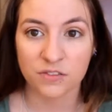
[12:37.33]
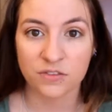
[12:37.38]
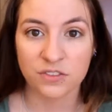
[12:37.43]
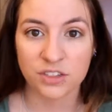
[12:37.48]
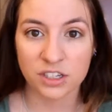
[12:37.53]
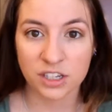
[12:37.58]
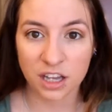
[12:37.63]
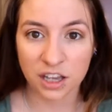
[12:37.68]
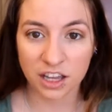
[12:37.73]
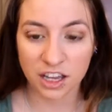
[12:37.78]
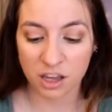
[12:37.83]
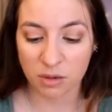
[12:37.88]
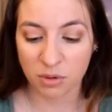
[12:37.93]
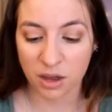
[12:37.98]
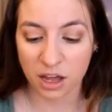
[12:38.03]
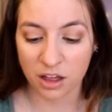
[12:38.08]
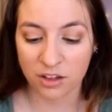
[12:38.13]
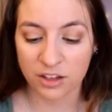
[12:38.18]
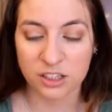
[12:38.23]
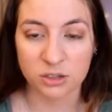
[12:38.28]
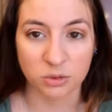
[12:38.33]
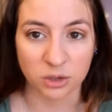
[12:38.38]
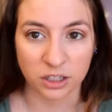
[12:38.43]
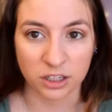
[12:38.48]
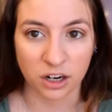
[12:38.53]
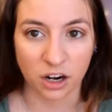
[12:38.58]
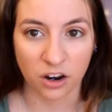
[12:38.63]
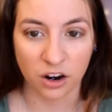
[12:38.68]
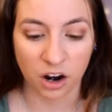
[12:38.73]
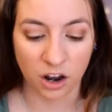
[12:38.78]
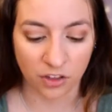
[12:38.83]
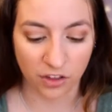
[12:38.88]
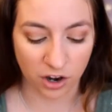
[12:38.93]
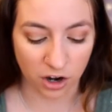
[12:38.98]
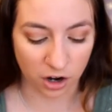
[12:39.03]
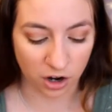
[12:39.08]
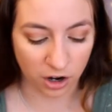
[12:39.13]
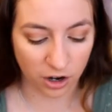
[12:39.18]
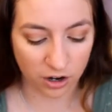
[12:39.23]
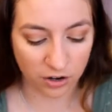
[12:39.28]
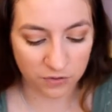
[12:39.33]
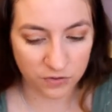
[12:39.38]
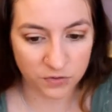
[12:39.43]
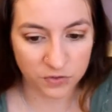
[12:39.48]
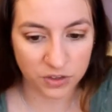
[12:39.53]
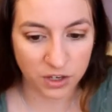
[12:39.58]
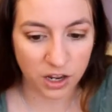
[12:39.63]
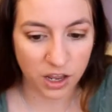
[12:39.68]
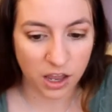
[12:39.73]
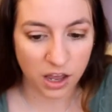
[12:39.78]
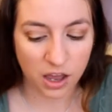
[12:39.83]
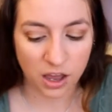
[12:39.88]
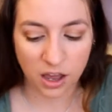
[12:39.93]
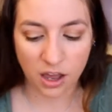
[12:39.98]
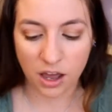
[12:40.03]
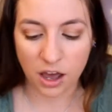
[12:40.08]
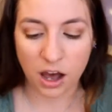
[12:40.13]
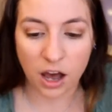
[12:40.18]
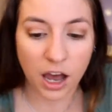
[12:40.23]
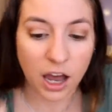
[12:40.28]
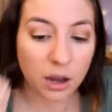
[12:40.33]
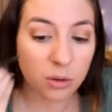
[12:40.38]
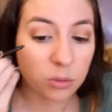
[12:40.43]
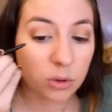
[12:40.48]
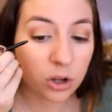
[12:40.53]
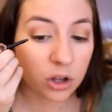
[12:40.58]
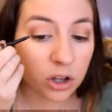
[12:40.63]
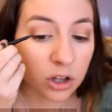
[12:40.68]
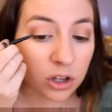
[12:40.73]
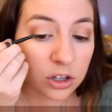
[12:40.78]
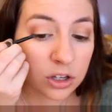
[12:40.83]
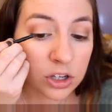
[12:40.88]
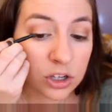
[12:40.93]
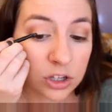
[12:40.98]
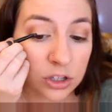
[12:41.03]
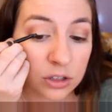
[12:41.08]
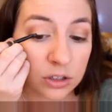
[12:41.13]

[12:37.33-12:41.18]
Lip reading: It's a delicate balance, really not all that hard. I will